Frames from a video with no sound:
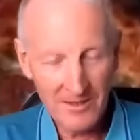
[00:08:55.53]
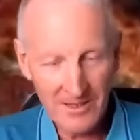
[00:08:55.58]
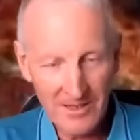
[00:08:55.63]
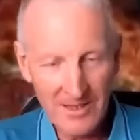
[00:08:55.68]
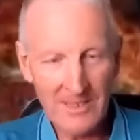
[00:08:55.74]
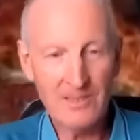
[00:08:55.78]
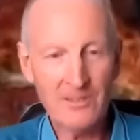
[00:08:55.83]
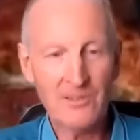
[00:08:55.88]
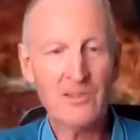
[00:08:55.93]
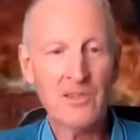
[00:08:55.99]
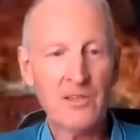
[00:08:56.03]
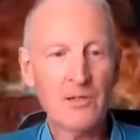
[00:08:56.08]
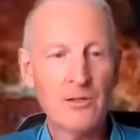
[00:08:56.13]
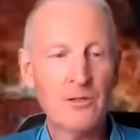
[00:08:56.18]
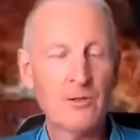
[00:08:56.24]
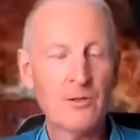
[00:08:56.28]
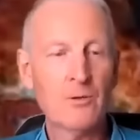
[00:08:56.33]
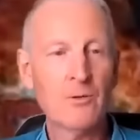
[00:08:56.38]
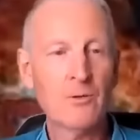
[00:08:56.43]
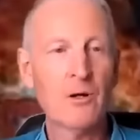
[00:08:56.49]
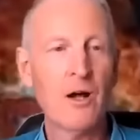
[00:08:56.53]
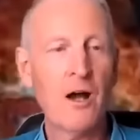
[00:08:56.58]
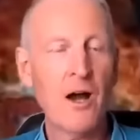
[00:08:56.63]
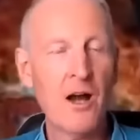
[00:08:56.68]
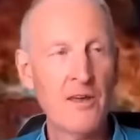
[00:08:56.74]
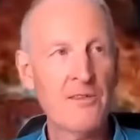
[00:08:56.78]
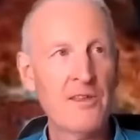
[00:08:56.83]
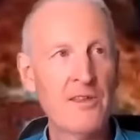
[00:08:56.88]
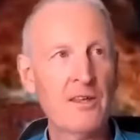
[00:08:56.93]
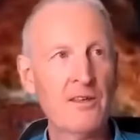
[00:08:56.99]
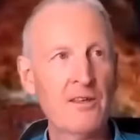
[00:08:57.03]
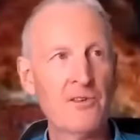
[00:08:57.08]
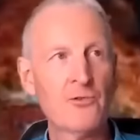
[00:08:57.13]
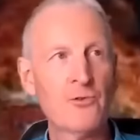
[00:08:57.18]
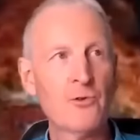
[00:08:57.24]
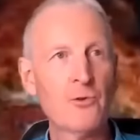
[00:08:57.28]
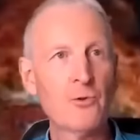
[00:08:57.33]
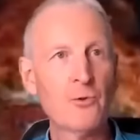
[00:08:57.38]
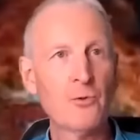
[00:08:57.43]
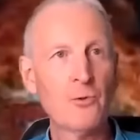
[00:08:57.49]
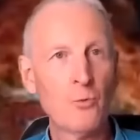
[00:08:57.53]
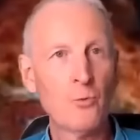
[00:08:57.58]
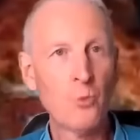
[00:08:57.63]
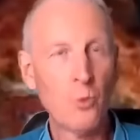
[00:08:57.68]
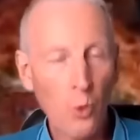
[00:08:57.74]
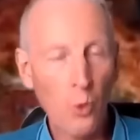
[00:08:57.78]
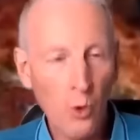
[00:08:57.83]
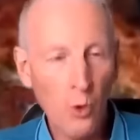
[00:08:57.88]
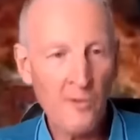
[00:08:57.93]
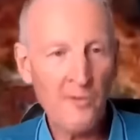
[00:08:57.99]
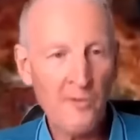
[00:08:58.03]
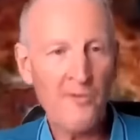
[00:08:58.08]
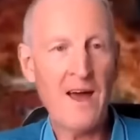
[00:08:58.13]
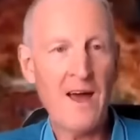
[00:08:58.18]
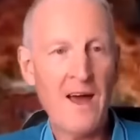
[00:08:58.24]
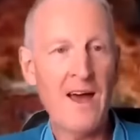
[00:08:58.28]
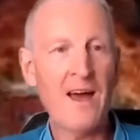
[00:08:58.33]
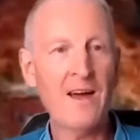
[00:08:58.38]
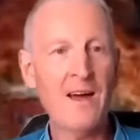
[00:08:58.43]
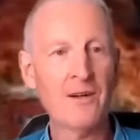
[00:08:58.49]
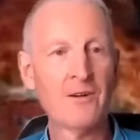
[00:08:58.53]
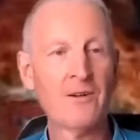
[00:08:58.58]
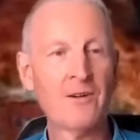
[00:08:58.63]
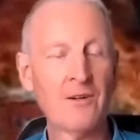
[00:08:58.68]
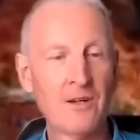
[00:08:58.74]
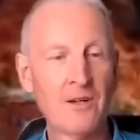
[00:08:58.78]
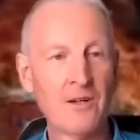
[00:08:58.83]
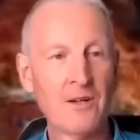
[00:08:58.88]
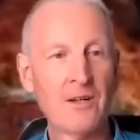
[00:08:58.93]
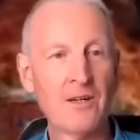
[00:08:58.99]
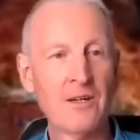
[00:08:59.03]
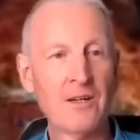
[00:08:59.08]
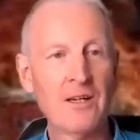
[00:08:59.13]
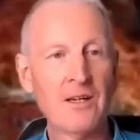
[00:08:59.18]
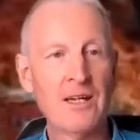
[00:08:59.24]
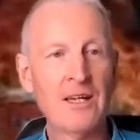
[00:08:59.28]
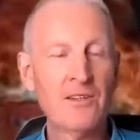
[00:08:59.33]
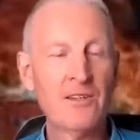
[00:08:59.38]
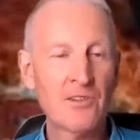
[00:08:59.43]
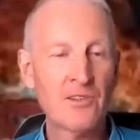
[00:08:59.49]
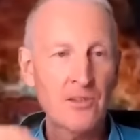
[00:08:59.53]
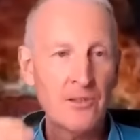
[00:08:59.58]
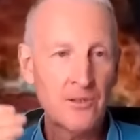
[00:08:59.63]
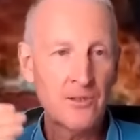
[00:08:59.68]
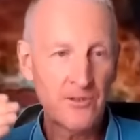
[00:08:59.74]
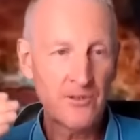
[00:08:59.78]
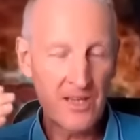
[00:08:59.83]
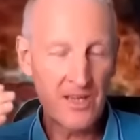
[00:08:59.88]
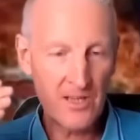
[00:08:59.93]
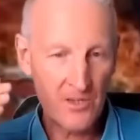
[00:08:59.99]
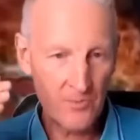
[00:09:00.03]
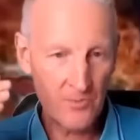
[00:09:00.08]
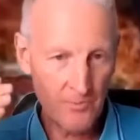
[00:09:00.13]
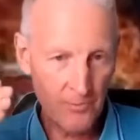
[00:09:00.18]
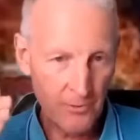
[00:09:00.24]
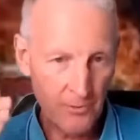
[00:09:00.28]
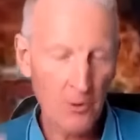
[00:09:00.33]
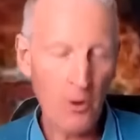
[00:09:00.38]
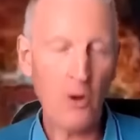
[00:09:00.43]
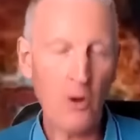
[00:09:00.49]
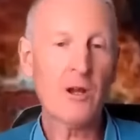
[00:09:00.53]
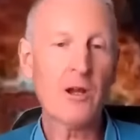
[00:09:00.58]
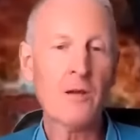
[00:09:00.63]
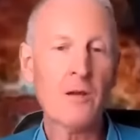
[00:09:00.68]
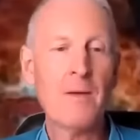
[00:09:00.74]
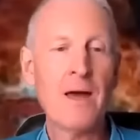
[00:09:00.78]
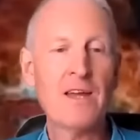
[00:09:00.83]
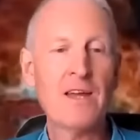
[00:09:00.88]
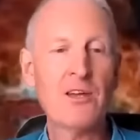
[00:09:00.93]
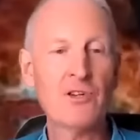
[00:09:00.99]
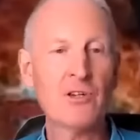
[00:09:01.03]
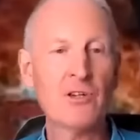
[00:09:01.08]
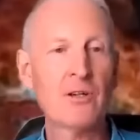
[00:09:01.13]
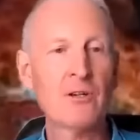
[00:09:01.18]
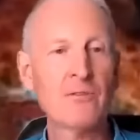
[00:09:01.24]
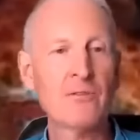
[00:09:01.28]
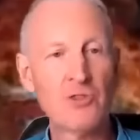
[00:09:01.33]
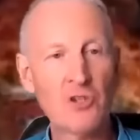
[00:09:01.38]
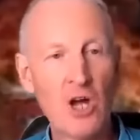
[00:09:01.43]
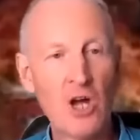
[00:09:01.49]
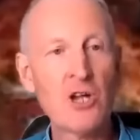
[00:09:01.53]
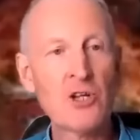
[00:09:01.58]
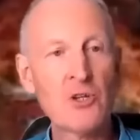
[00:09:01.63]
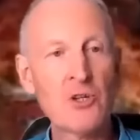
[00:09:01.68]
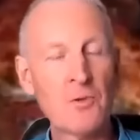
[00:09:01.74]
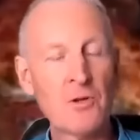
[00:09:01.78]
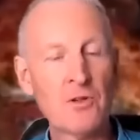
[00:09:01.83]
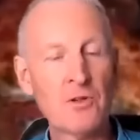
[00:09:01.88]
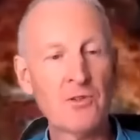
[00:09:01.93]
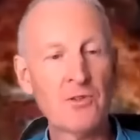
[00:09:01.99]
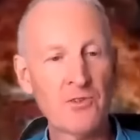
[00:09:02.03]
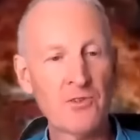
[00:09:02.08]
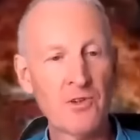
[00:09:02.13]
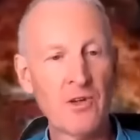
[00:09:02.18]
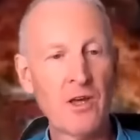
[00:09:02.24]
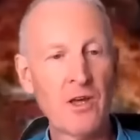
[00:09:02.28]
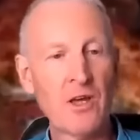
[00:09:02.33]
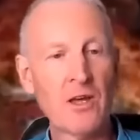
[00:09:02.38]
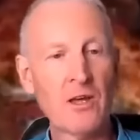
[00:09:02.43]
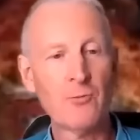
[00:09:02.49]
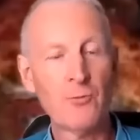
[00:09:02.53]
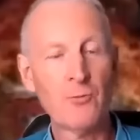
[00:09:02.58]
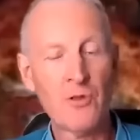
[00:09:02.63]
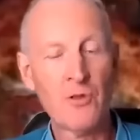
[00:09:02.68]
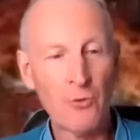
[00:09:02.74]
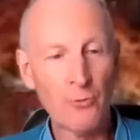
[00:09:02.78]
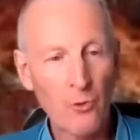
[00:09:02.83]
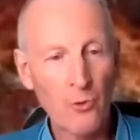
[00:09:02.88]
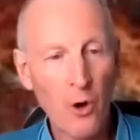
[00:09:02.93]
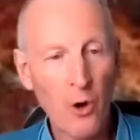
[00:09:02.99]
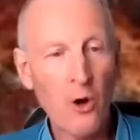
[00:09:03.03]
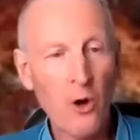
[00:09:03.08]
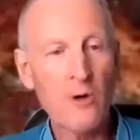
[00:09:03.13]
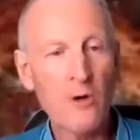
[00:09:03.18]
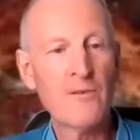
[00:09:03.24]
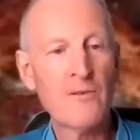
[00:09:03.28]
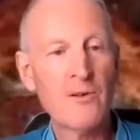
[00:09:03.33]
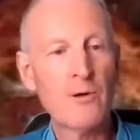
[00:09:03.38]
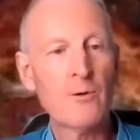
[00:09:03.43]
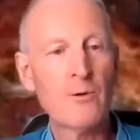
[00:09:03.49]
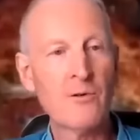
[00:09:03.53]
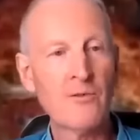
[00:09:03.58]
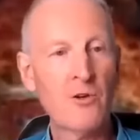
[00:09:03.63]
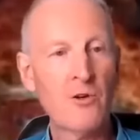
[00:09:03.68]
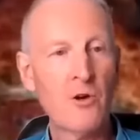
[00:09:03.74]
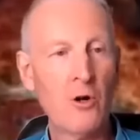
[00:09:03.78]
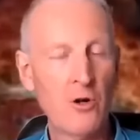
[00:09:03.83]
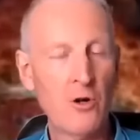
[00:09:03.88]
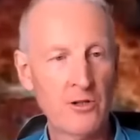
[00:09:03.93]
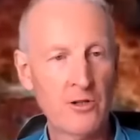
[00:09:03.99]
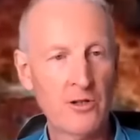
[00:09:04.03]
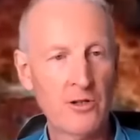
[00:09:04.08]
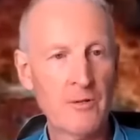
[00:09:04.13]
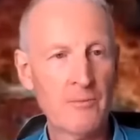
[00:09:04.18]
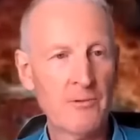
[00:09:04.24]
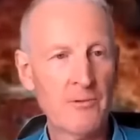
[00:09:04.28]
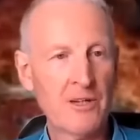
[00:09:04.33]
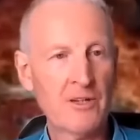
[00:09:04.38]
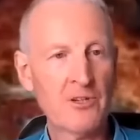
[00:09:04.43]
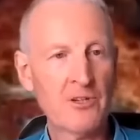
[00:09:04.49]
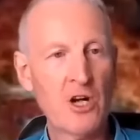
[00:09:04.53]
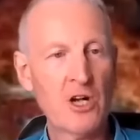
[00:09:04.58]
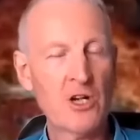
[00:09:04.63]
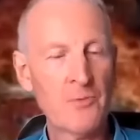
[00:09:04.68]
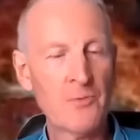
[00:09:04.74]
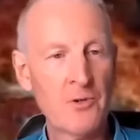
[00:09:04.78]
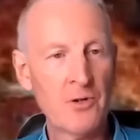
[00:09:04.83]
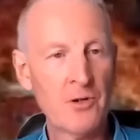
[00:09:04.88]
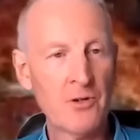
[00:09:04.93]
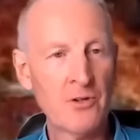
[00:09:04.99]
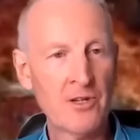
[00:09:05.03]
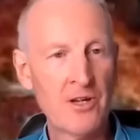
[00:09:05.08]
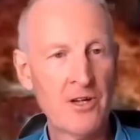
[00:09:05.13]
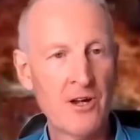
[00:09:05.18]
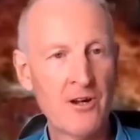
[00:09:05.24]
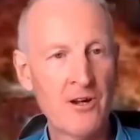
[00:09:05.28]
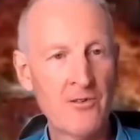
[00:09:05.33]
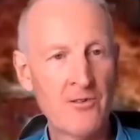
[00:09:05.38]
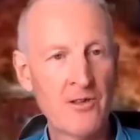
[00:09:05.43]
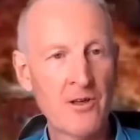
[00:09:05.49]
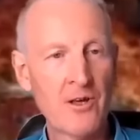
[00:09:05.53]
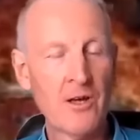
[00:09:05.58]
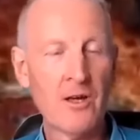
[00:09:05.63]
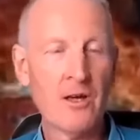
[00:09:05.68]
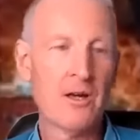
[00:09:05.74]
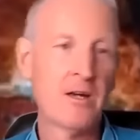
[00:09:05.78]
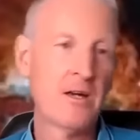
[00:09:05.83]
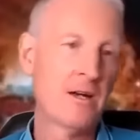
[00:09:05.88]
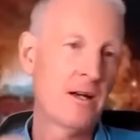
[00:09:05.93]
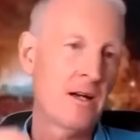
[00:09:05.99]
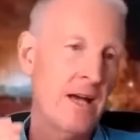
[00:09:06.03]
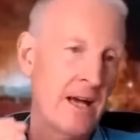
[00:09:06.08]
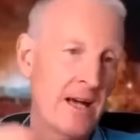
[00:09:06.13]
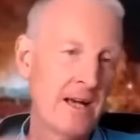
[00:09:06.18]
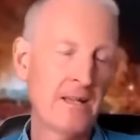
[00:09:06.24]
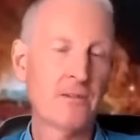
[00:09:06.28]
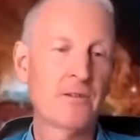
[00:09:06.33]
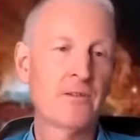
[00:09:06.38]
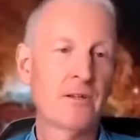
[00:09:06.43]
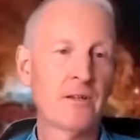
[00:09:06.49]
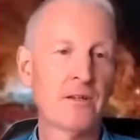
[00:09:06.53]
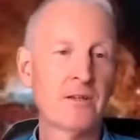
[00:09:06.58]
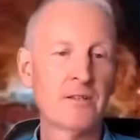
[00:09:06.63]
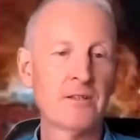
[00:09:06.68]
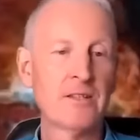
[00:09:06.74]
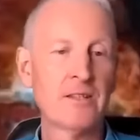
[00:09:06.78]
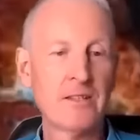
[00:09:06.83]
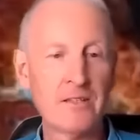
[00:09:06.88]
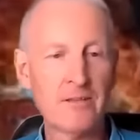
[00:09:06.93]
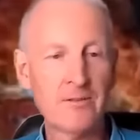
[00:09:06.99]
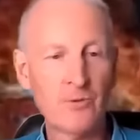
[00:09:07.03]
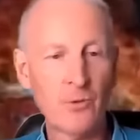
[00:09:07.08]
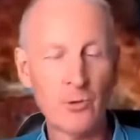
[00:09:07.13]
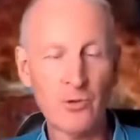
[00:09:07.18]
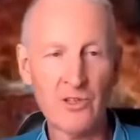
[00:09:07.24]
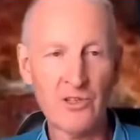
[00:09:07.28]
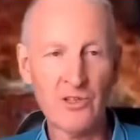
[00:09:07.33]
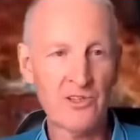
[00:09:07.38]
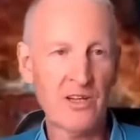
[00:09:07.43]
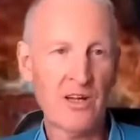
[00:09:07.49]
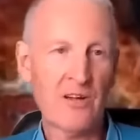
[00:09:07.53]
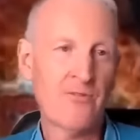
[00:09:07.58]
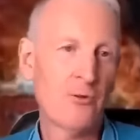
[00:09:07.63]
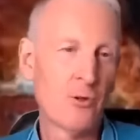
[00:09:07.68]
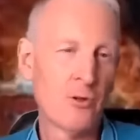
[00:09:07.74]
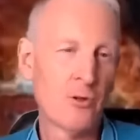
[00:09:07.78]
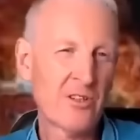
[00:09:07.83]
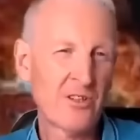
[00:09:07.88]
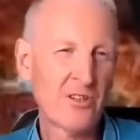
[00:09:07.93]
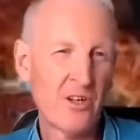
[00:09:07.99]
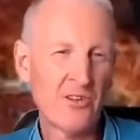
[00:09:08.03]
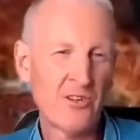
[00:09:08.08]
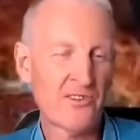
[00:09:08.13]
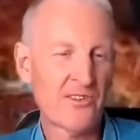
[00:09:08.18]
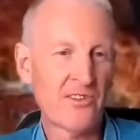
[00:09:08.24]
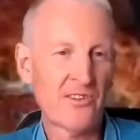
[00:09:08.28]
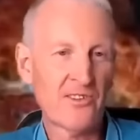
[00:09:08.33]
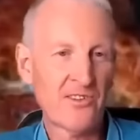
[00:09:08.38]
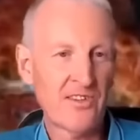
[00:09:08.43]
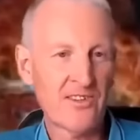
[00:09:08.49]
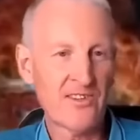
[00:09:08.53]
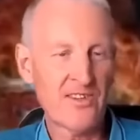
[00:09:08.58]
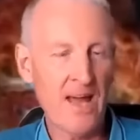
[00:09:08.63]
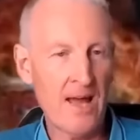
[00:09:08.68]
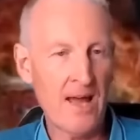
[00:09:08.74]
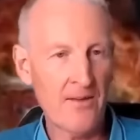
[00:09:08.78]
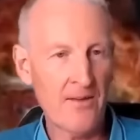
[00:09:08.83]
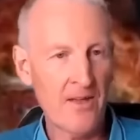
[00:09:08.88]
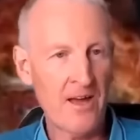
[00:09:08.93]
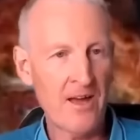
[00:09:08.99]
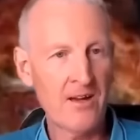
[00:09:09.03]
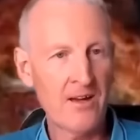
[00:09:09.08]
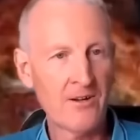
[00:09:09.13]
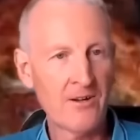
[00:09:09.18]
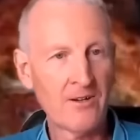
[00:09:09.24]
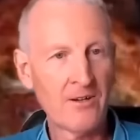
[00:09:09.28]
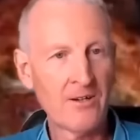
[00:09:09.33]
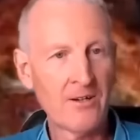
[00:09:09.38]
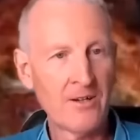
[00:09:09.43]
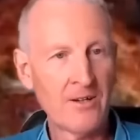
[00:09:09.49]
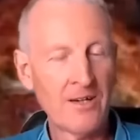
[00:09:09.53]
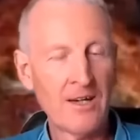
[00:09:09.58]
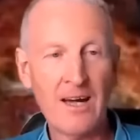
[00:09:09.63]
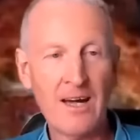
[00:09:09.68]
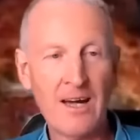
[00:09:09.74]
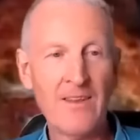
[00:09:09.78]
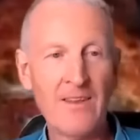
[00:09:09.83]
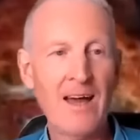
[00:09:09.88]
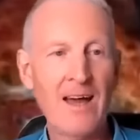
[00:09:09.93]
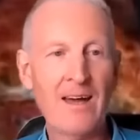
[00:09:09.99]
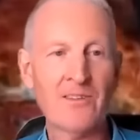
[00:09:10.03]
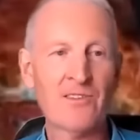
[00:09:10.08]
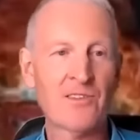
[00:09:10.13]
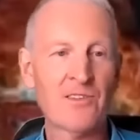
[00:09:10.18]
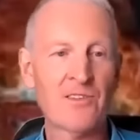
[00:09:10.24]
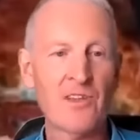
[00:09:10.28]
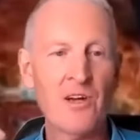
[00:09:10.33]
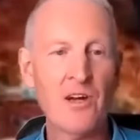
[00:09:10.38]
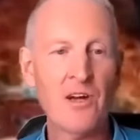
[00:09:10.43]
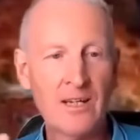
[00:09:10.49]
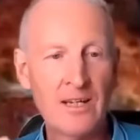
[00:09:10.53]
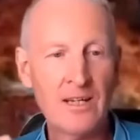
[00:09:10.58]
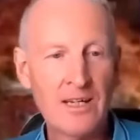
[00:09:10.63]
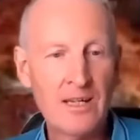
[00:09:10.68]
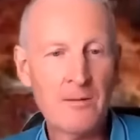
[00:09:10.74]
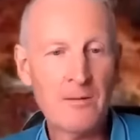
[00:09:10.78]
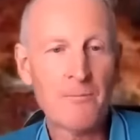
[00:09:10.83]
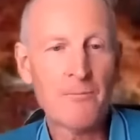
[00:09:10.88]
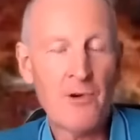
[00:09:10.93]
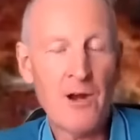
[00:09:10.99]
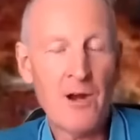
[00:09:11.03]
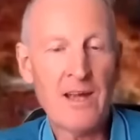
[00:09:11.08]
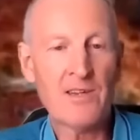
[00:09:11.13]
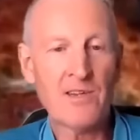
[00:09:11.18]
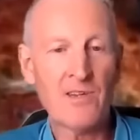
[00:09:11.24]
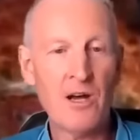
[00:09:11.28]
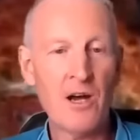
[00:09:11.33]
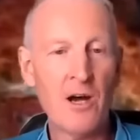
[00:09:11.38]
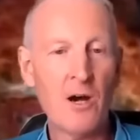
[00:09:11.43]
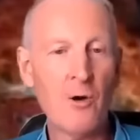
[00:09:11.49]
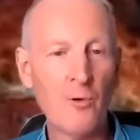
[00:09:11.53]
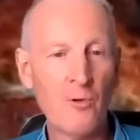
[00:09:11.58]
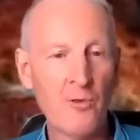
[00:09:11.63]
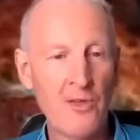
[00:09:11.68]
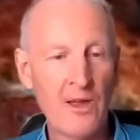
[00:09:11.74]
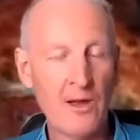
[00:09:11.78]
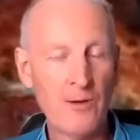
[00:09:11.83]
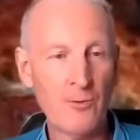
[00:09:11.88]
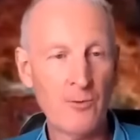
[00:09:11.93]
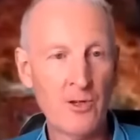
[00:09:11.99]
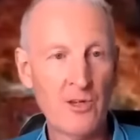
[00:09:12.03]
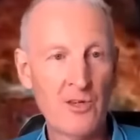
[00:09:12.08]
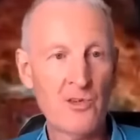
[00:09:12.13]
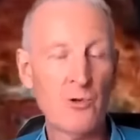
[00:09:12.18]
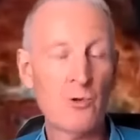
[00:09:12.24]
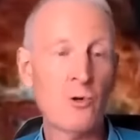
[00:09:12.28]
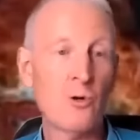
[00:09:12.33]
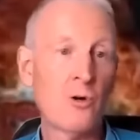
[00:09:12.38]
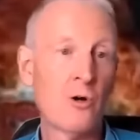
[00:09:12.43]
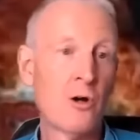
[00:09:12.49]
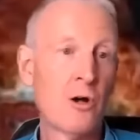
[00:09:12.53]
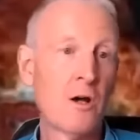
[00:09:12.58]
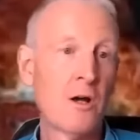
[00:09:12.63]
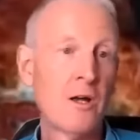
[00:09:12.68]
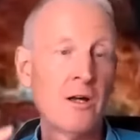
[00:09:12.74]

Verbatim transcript: into, I think, through warfare, into this proclamation of judgments with a wrong view of God, going to bring judgment on the earth and you know all the stuff all the nonsense that's out there and that certainly embraced the whole thing we saw